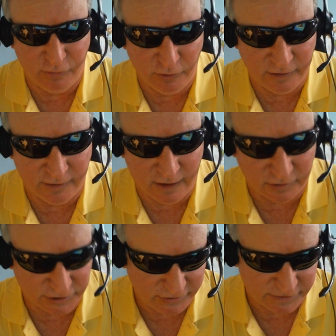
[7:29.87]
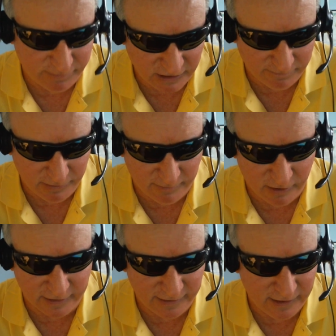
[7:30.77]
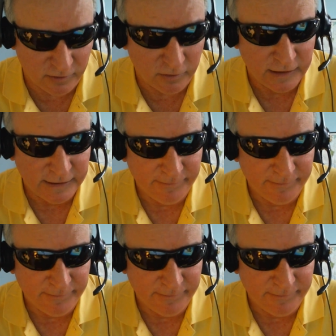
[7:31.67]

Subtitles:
billion to expand the Panama Canal.